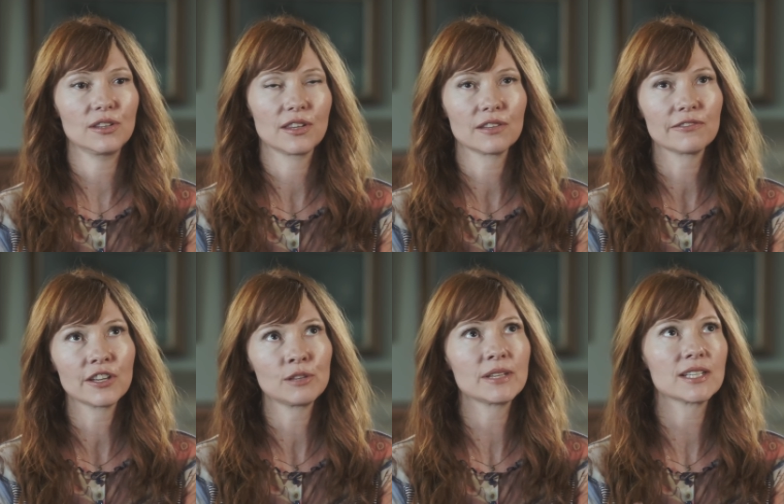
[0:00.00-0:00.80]
the
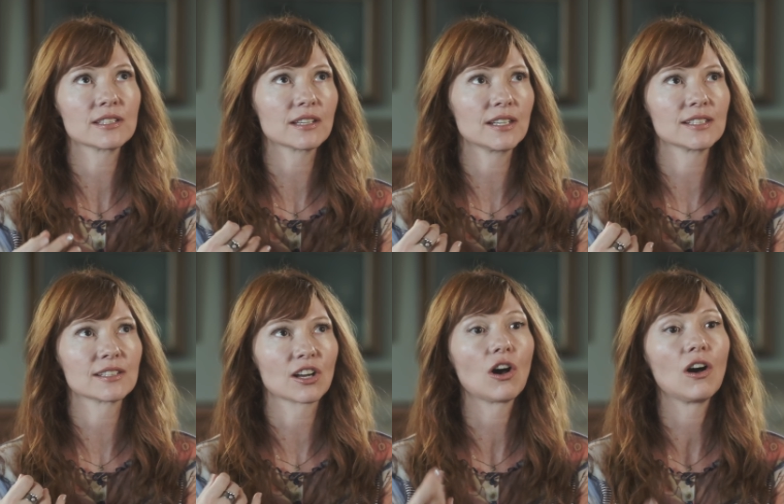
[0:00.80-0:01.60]
film is is a
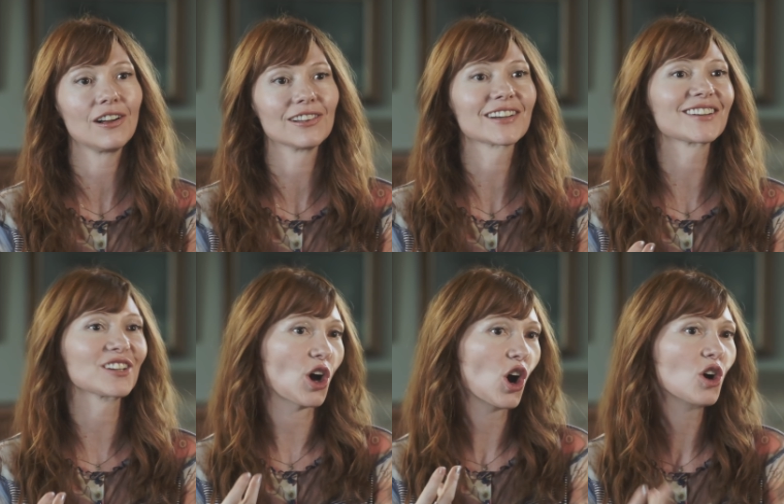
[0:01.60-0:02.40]
call
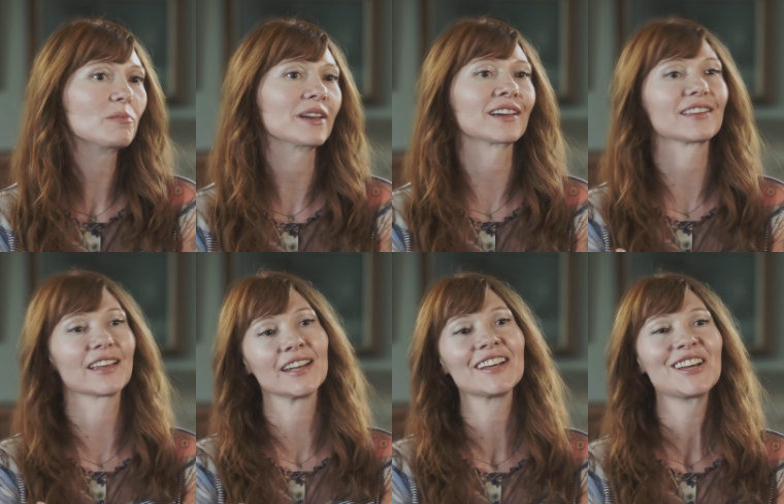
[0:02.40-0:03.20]
hoping
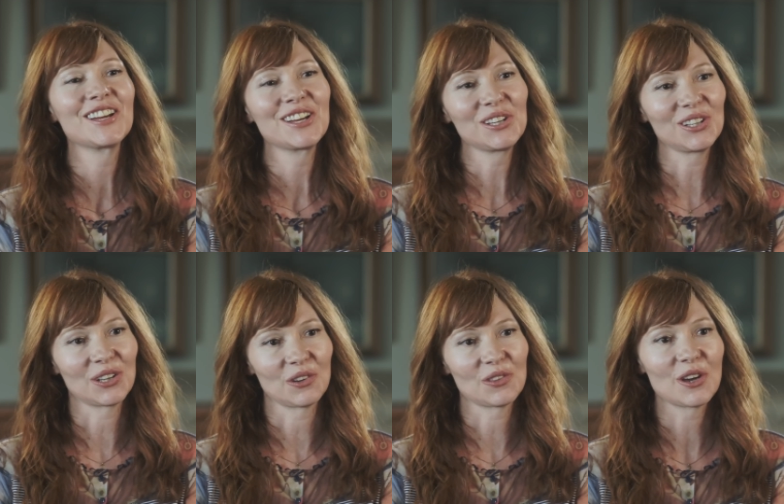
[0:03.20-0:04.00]
that you
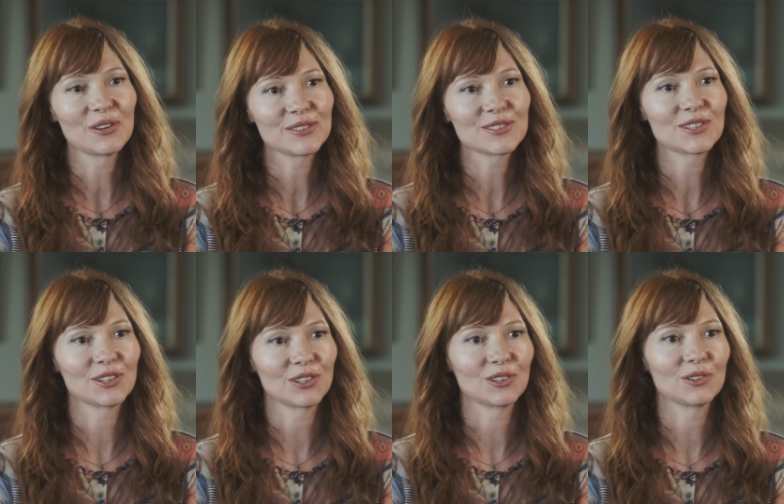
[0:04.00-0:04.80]
know, those
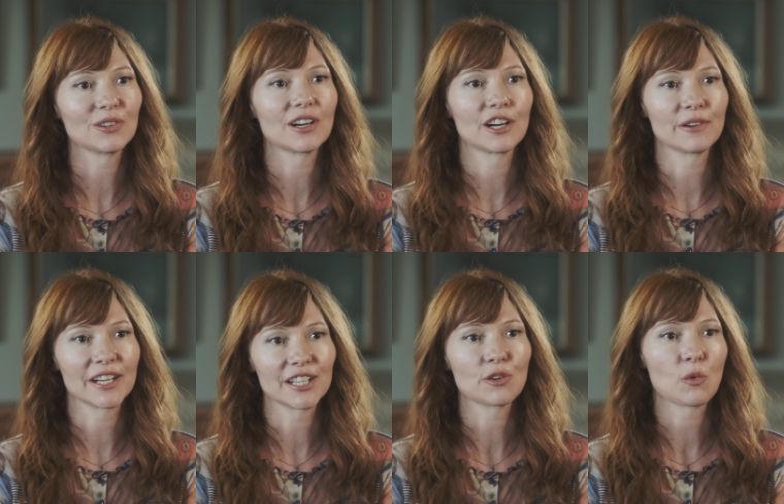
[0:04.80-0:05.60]
who are
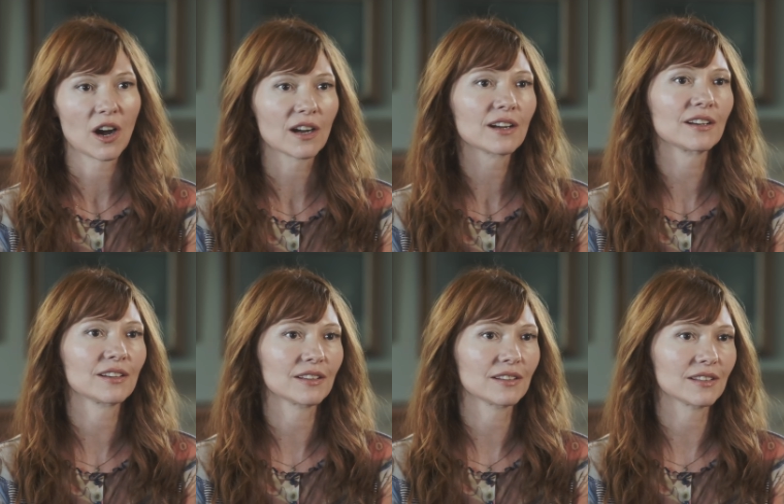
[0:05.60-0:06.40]
ready to walk
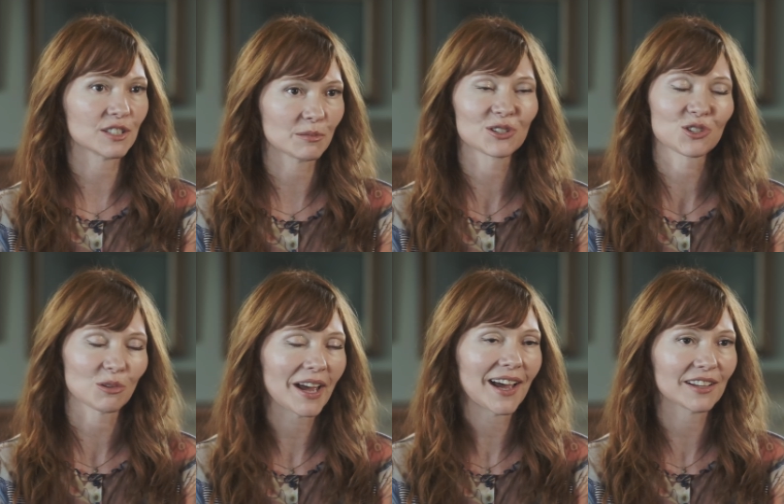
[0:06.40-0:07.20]
the spiritual
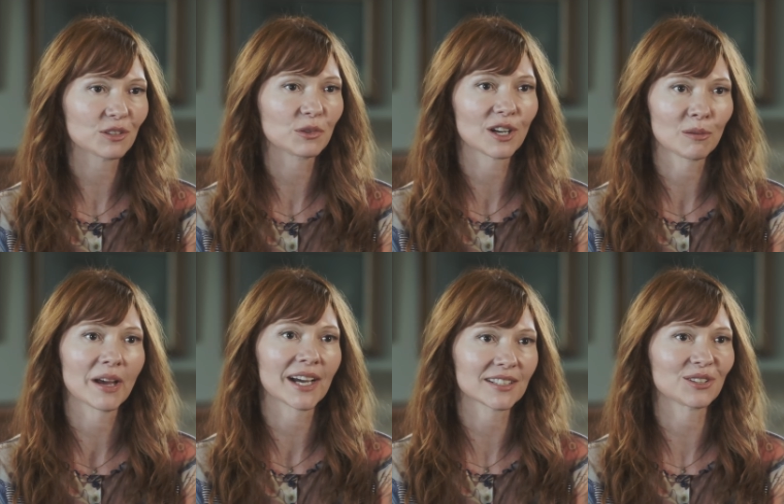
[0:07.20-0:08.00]
path will come
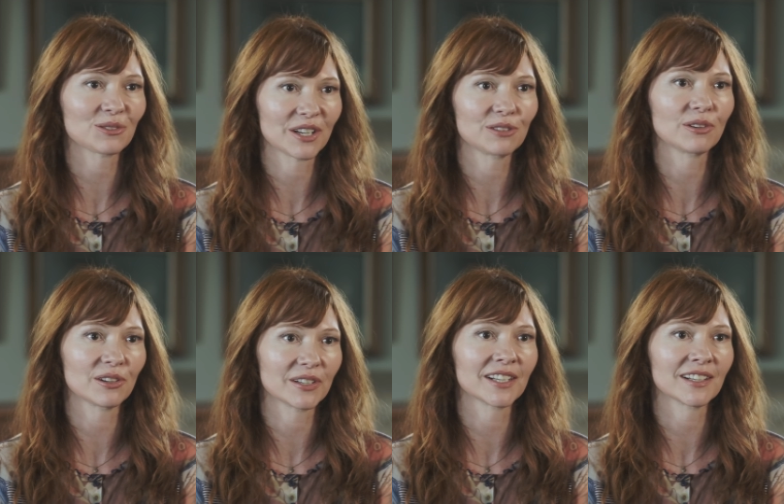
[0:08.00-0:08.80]
back to the red
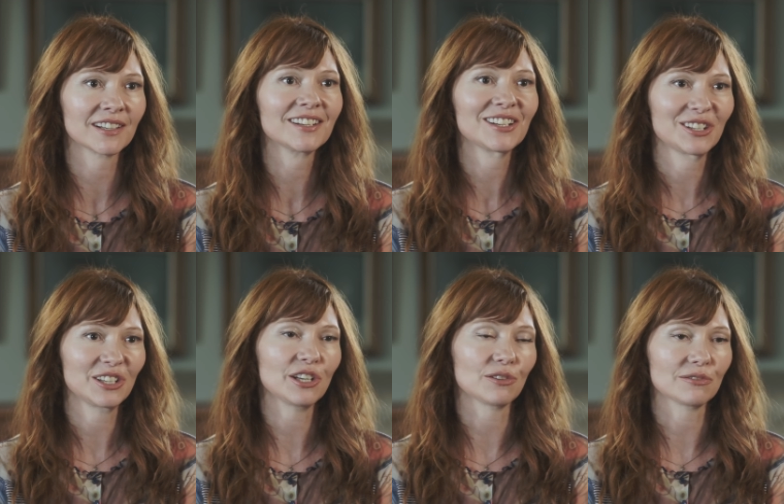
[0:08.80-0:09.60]
road and, mm.
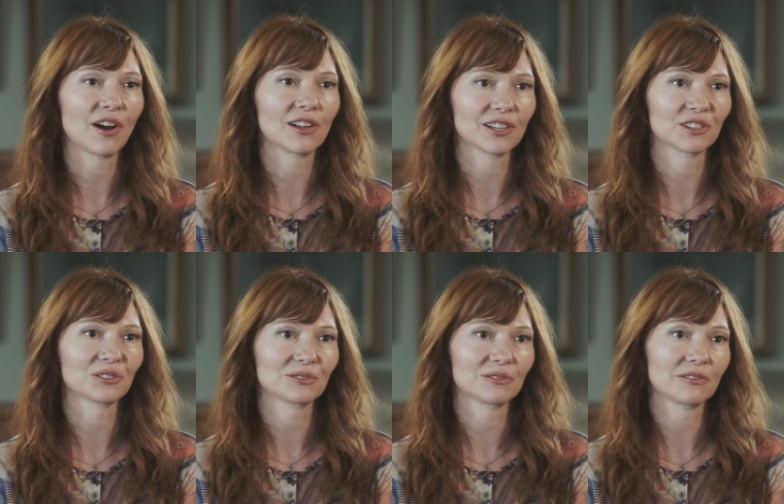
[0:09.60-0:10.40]
you know,
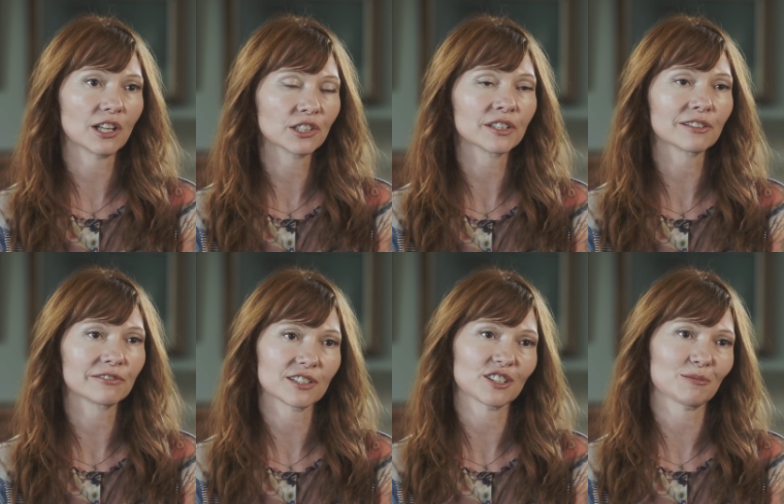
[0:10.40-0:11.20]
follow follow in the
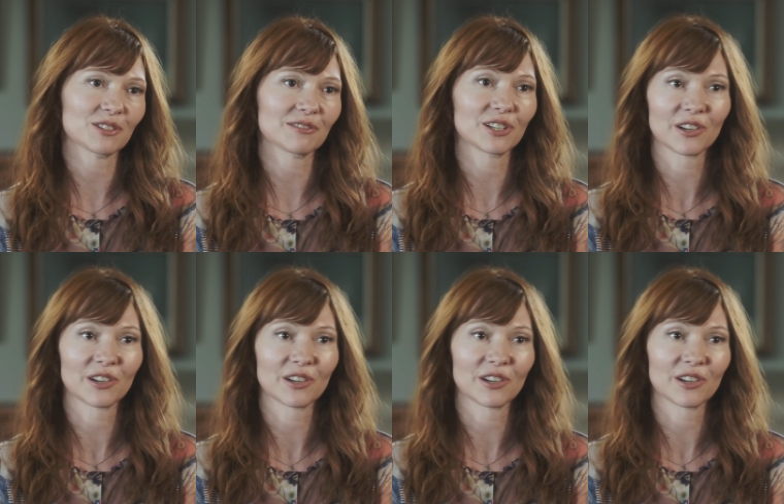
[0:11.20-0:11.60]
footsteps of their